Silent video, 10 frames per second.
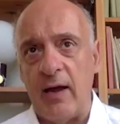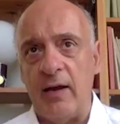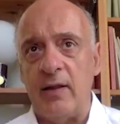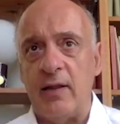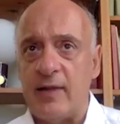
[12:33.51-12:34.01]

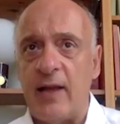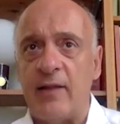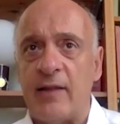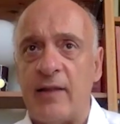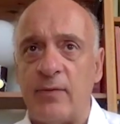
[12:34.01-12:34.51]
in the sense
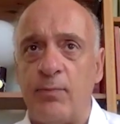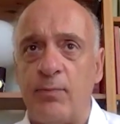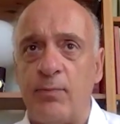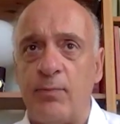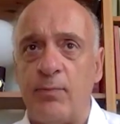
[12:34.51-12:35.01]
that
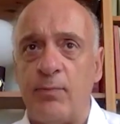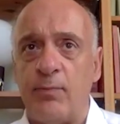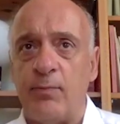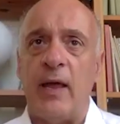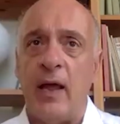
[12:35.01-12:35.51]
Poland,
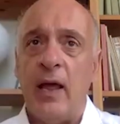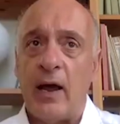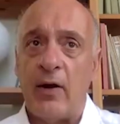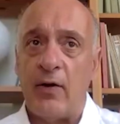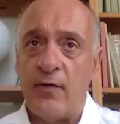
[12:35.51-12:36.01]
being
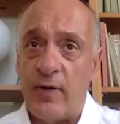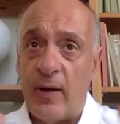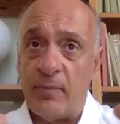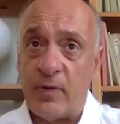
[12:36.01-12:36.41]
kind of